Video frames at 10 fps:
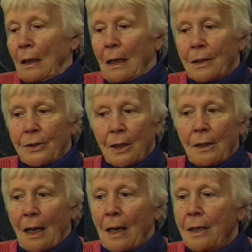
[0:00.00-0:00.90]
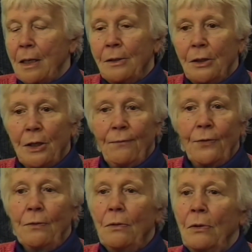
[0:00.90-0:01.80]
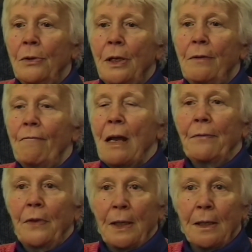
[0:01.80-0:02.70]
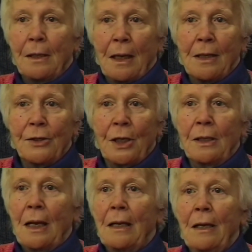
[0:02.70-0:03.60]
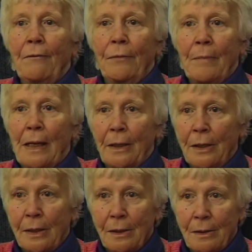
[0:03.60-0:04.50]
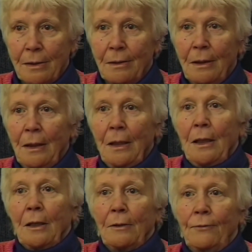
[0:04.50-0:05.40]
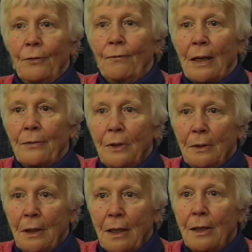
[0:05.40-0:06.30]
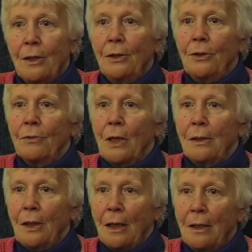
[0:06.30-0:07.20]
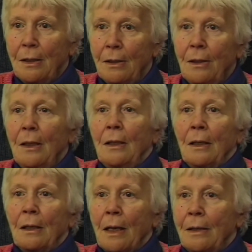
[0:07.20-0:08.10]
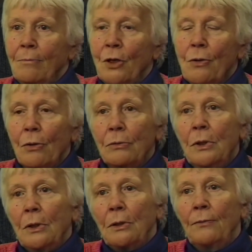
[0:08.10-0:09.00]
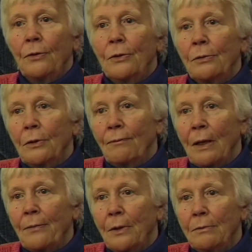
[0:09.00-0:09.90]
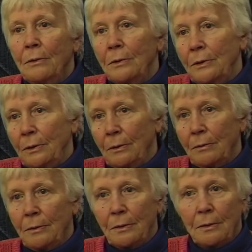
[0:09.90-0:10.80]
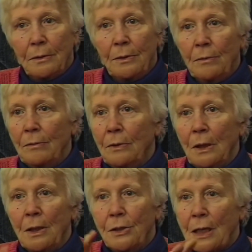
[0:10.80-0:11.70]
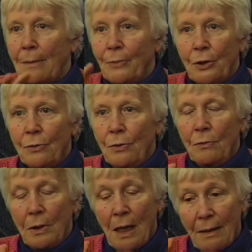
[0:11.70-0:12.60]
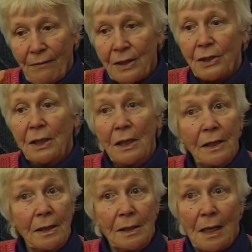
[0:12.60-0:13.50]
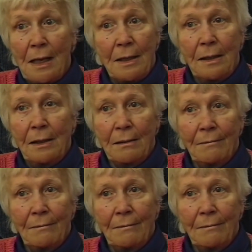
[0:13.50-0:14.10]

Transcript: I said, I can give you only one thing. I said, I have my ring. If you want to take it, you can take it and let me go. If you don't want to, it's up to you. No, I was really resigned.